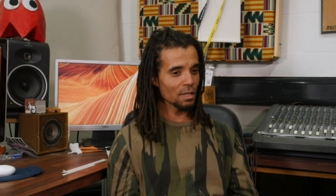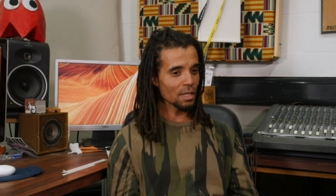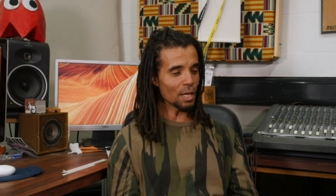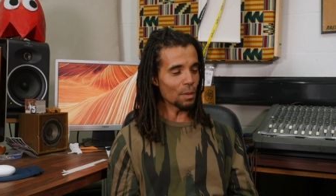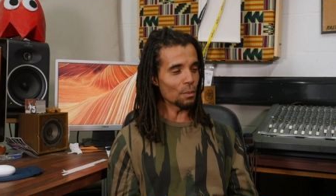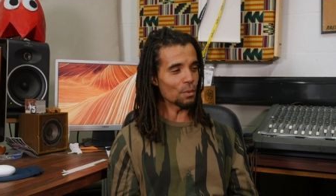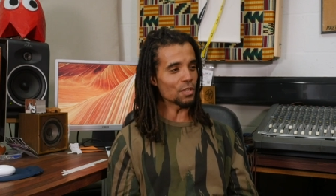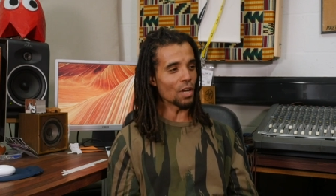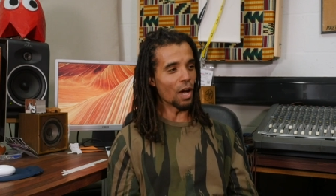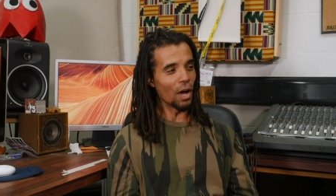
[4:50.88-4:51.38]

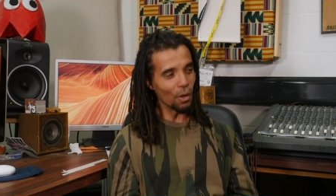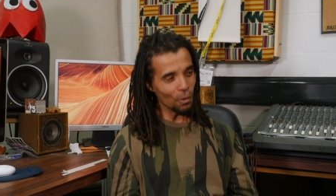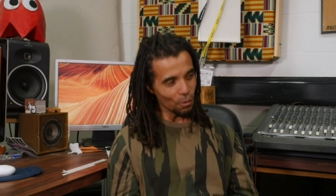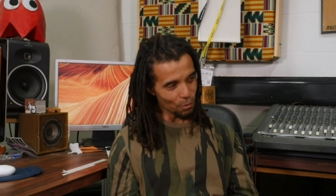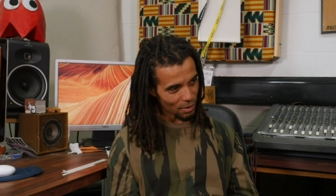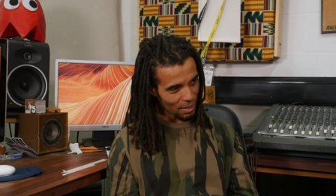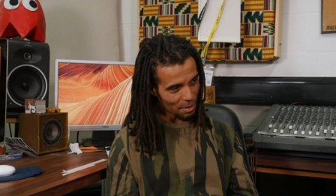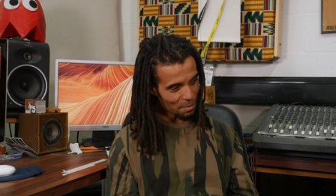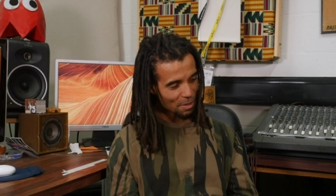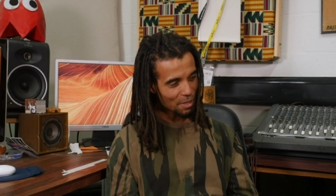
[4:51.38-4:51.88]
It was
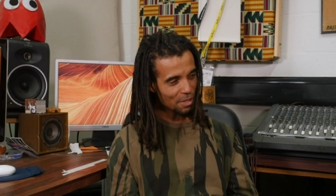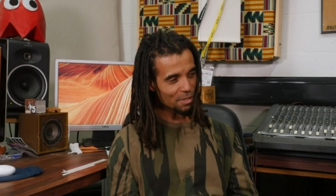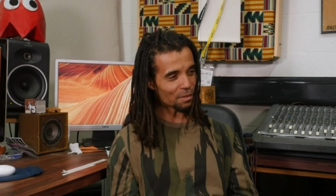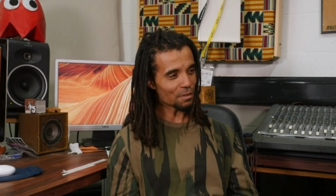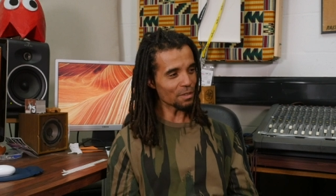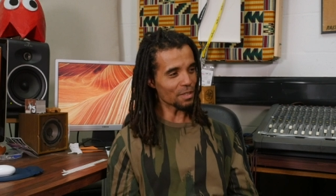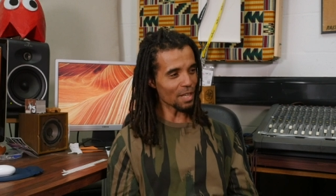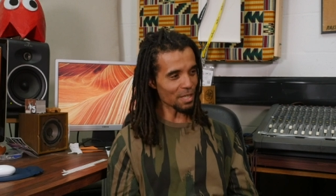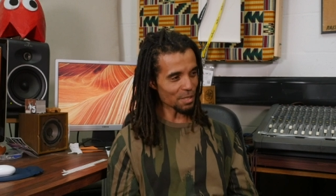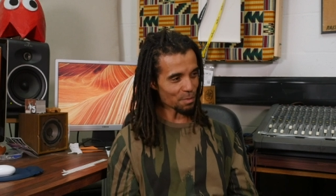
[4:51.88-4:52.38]
only because
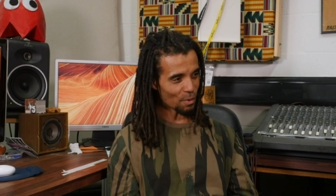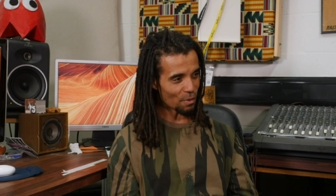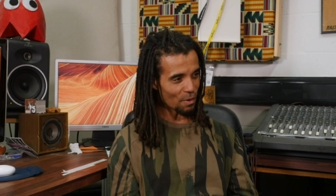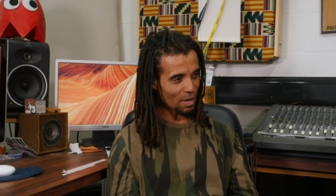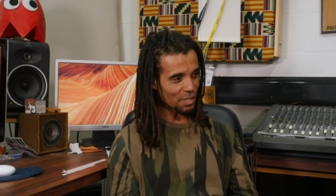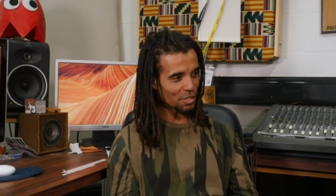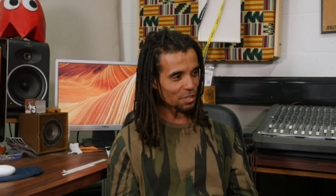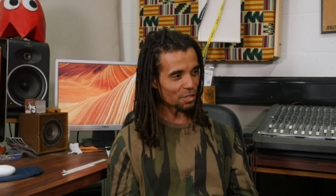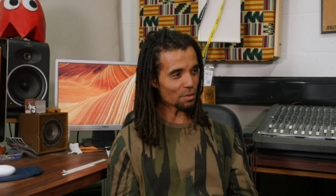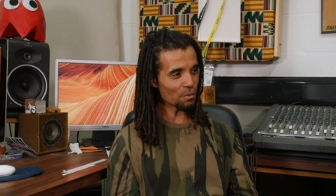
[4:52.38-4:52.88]
of the
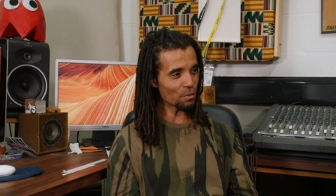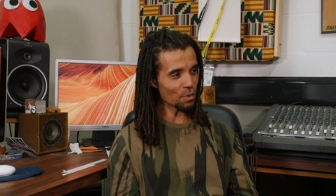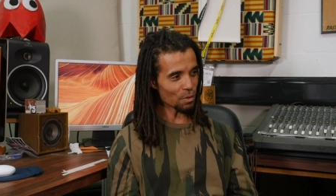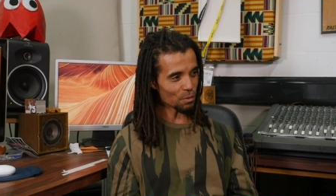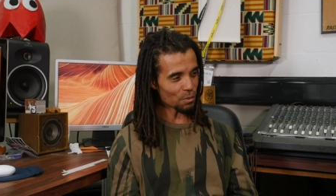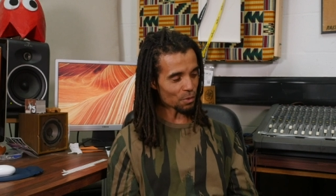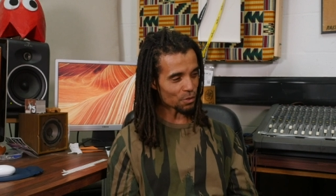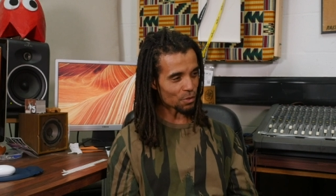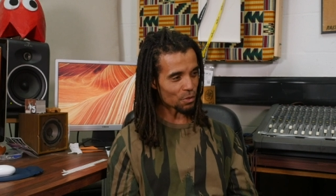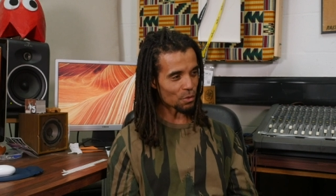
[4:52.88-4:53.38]
desperation of
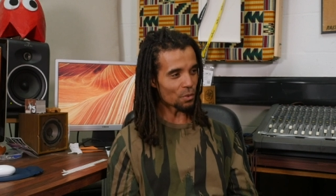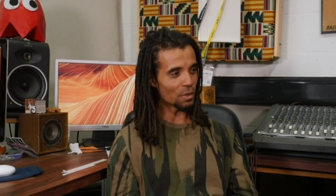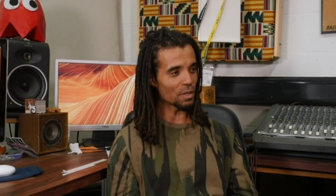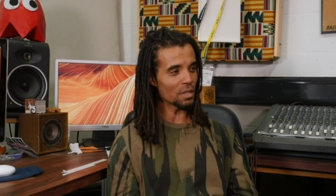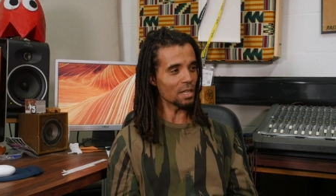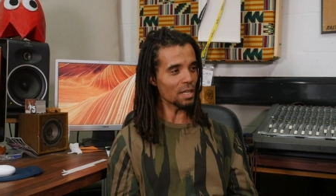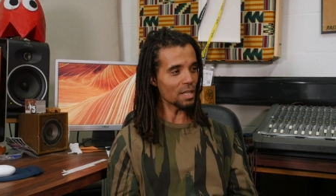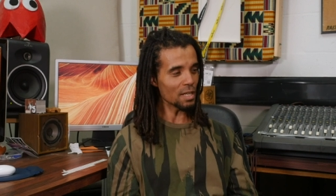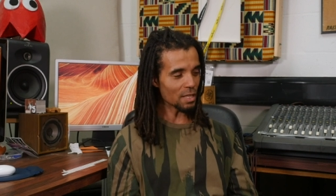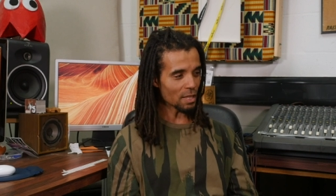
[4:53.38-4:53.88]
World War II
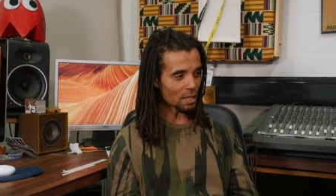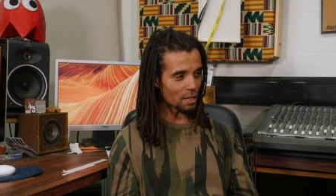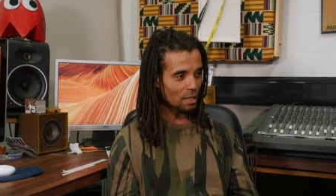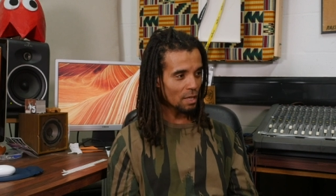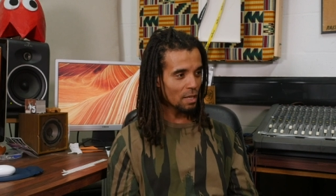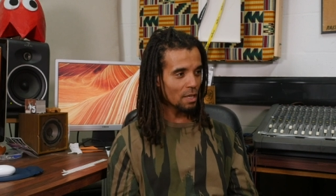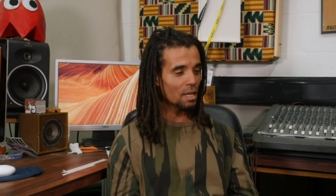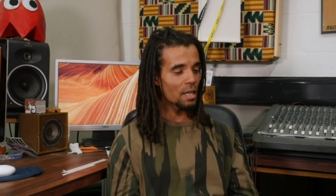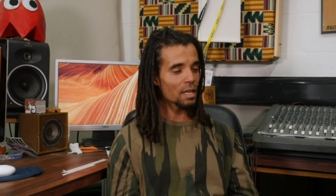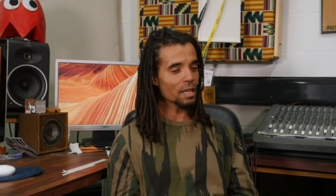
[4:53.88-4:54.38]
and needing
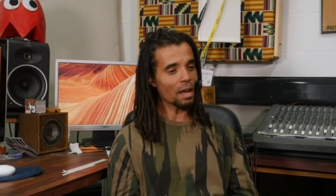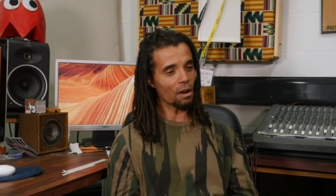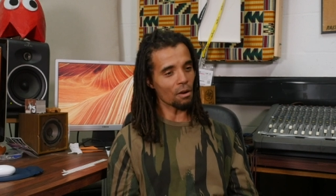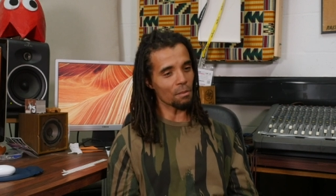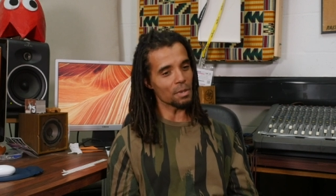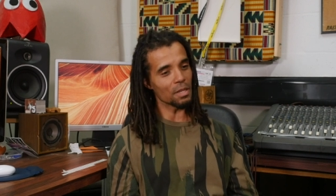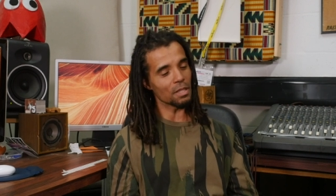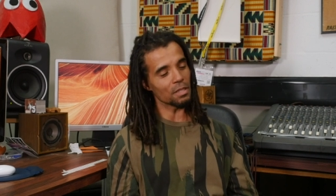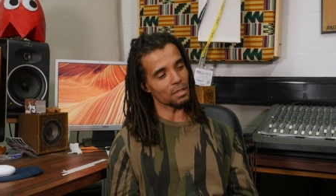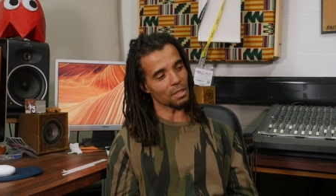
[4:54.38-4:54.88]

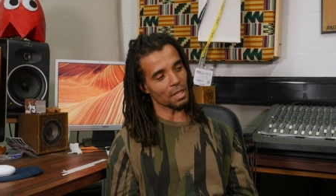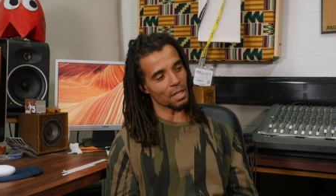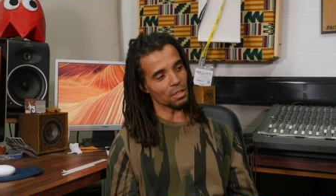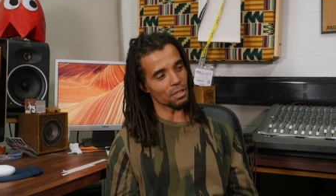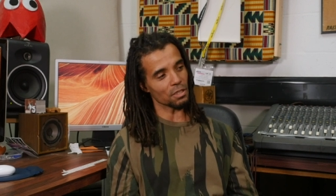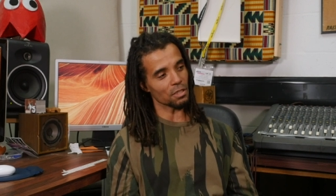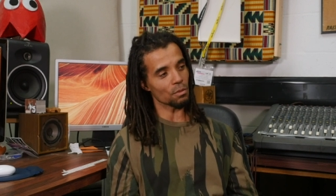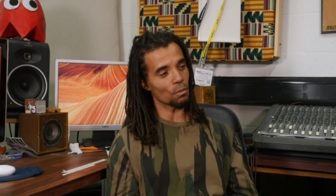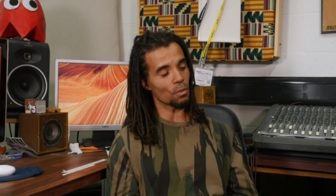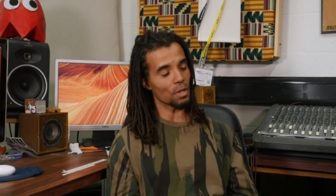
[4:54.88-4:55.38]
Caribbeans and
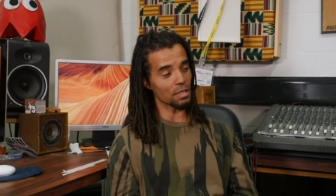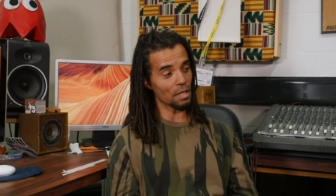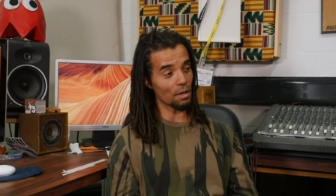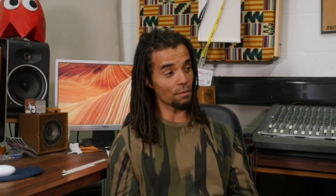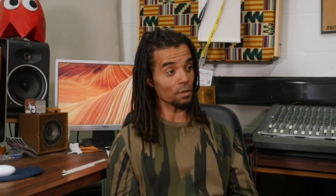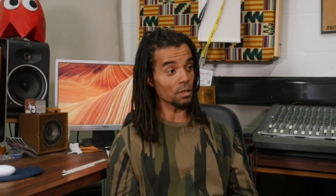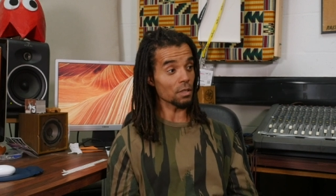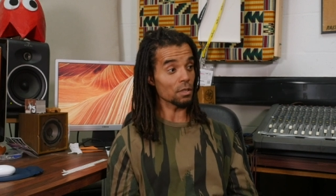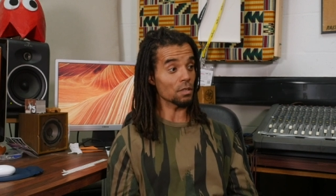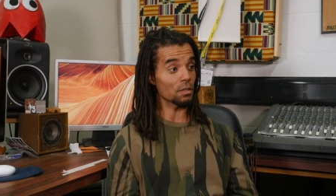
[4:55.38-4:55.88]
Asians and West
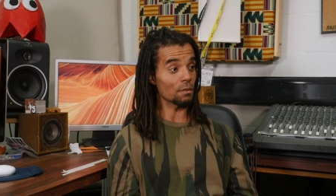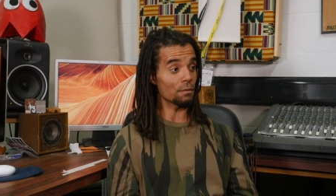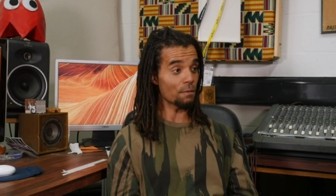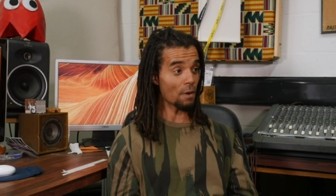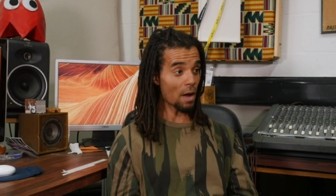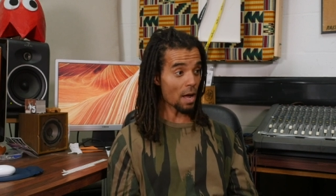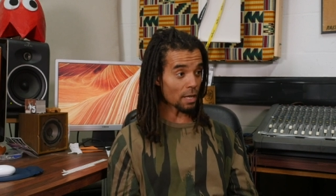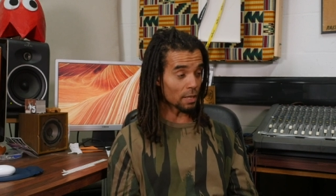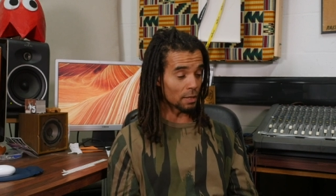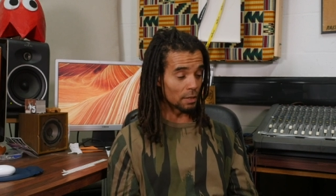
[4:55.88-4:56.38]
Africans to
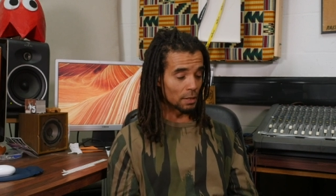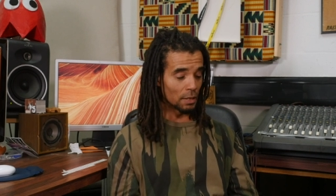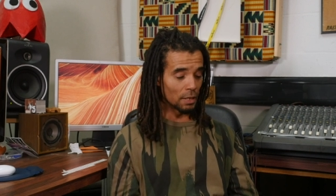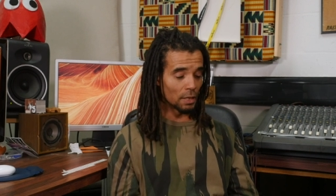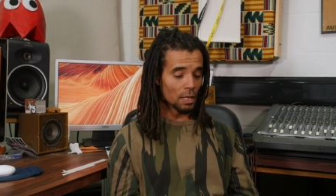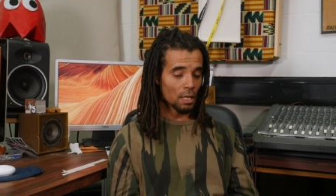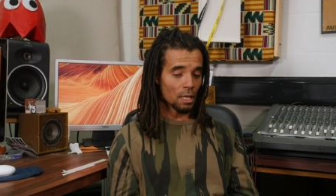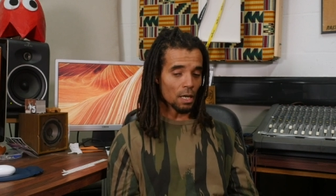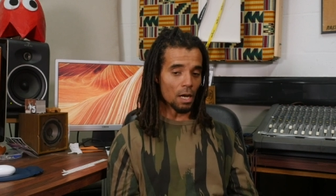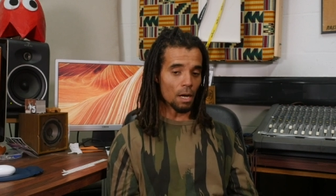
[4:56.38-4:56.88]
fight
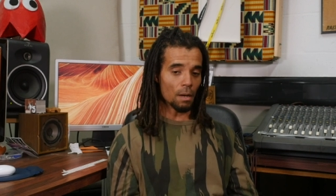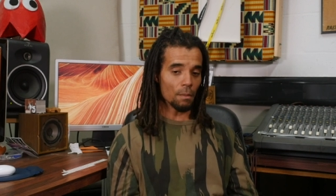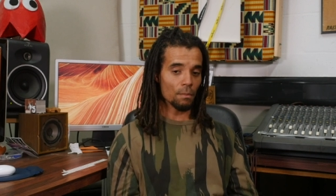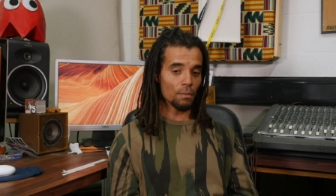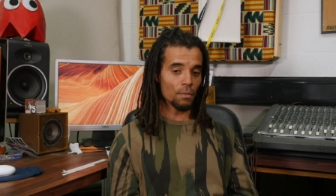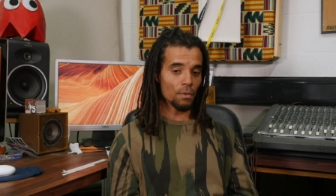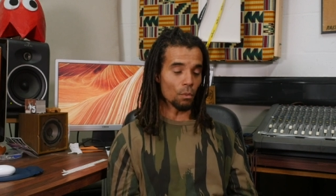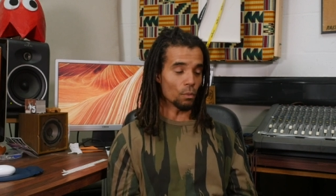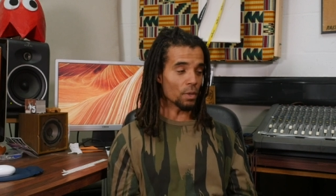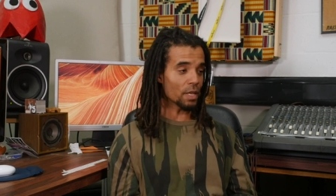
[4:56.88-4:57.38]

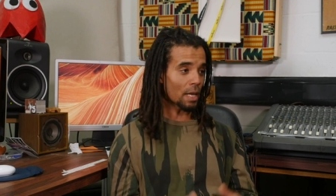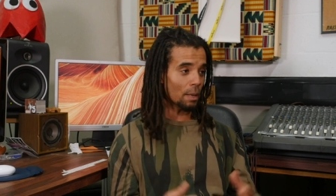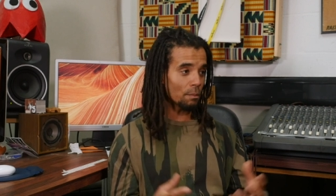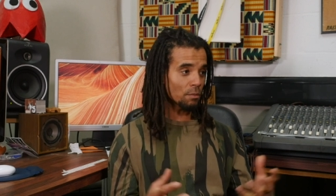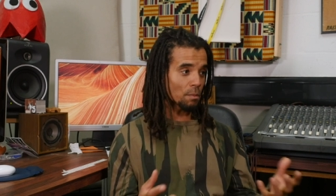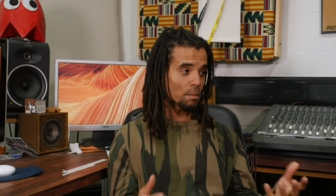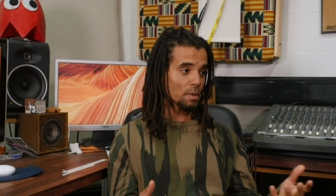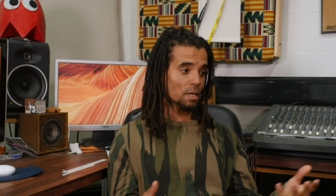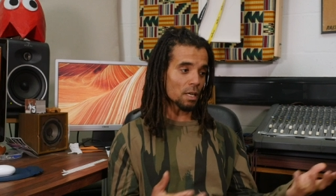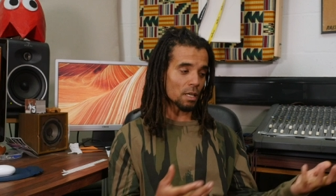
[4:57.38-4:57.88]
um, that we came
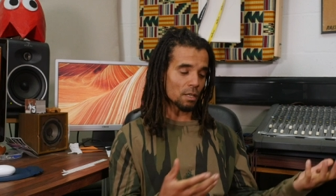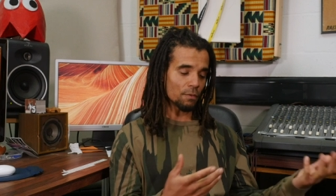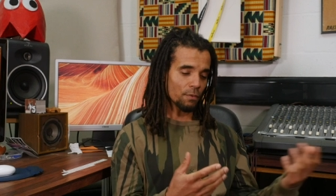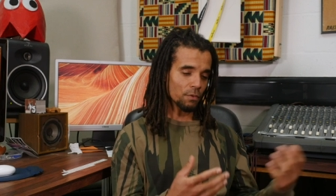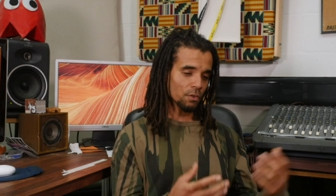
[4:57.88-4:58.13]
to be here.